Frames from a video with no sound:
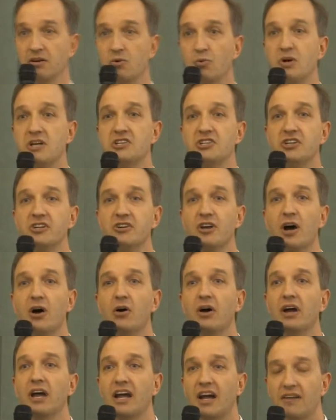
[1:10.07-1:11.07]
We should
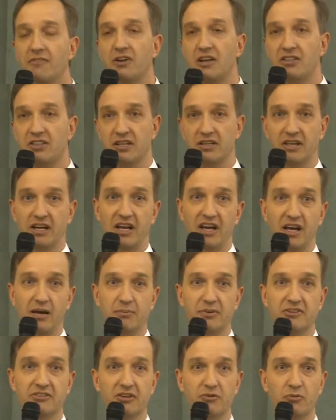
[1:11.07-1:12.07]
know everything that
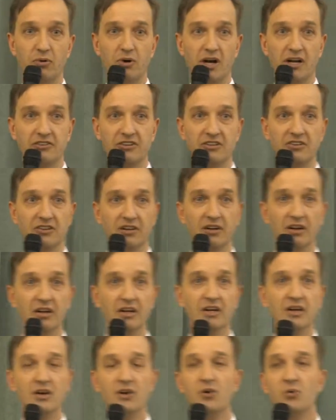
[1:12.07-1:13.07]
happens in Washington.
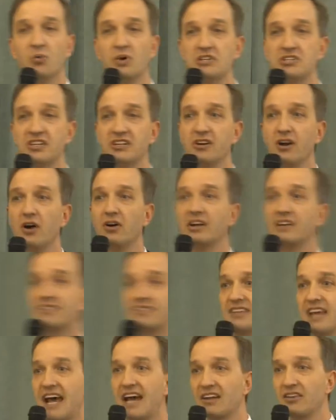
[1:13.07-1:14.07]
We should know
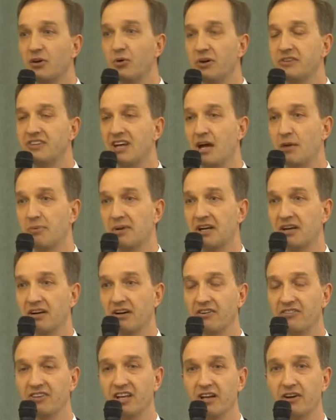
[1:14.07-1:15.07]
exactly what's happening in
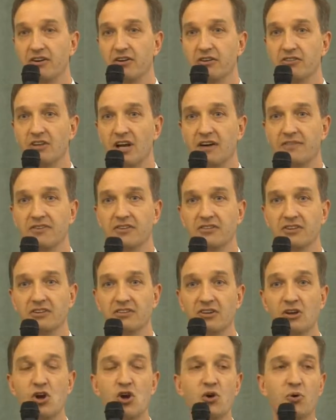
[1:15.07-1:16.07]
our senators' offices.
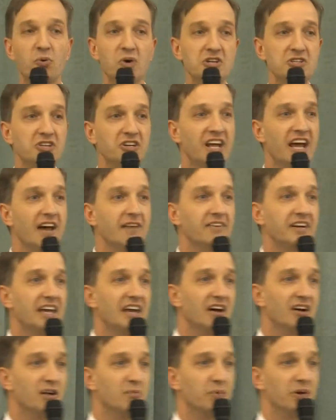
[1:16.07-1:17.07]
We should have
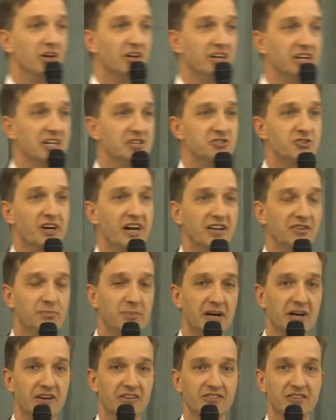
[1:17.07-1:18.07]
accountability and
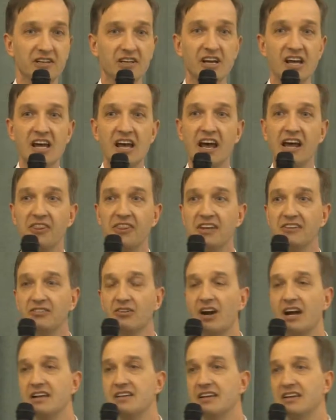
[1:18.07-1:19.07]
transparency. And these
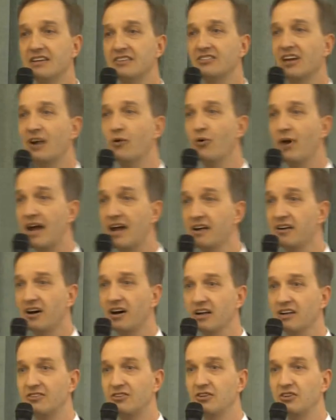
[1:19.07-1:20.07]
are ideas I ran
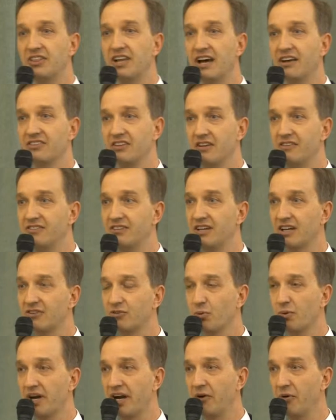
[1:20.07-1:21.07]
on in
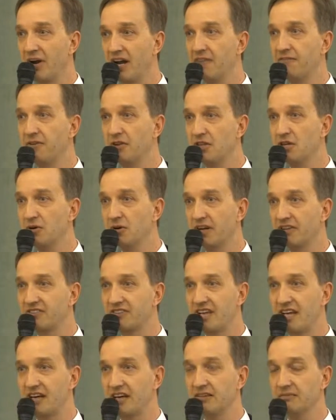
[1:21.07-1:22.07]
2006 when I ran for the U.S.
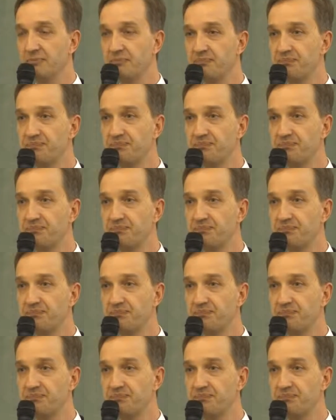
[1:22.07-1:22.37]
Senate.